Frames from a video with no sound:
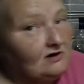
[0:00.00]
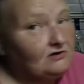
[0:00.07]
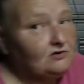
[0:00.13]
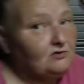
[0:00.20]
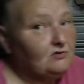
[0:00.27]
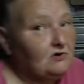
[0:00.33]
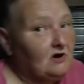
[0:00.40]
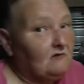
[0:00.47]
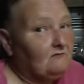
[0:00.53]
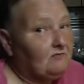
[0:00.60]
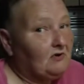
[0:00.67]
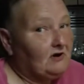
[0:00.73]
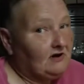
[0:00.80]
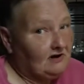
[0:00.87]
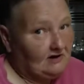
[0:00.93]
to
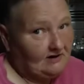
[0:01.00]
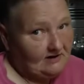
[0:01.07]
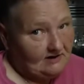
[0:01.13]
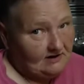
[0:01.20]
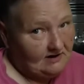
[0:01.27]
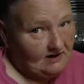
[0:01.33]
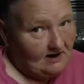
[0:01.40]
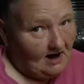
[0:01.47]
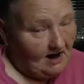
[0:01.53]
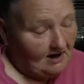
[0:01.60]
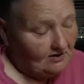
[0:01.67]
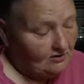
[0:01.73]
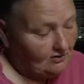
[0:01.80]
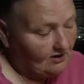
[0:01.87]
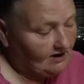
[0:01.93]
completely
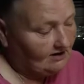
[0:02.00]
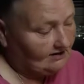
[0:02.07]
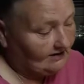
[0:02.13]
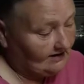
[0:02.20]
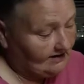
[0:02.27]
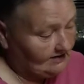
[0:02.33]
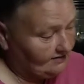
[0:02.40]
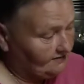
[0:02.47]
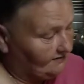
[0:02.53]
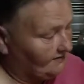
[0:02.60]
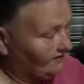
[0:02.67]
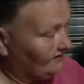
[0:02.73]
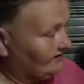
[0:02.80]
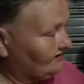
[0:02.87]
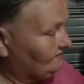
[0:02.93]
dehydrate these
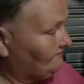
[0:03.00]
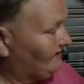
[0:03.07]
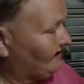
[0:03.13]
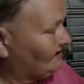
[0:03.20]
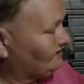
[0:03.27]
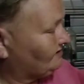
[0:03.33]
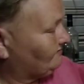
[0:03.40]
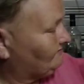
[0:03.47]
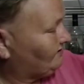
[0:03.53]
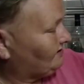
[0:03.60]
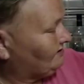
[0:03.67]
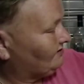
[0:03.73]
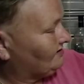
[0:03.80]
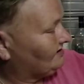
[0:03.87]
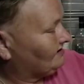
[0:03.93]
this batch of
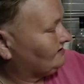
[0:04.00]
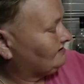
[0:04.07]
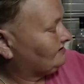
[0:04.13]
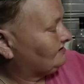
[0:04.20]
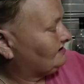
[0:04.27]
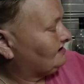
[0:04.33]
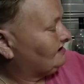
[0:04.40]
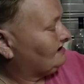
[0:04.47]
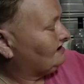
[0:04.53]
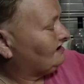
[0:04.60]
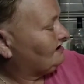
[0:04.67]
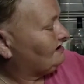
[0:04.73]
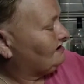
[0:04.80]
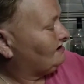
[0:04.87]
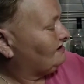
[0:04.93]
berries.
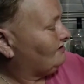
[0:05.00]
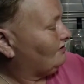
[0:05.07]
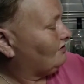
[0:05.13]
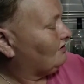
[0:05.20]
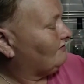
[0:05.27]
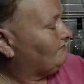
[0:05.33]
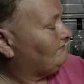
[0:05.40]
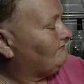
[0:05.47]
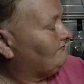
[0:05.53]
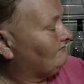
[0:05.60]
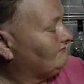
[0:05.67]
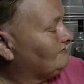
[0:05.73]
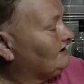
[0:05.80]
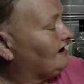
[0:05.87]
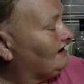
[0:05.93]
Or,
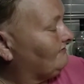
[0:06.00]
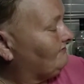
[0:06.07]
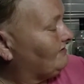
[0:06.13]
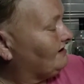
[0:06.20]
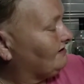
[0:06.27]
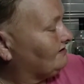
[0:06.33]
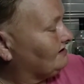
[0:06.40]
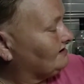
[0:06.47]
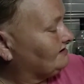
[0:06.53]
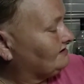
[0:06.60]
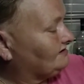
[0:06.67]
yeah, berries.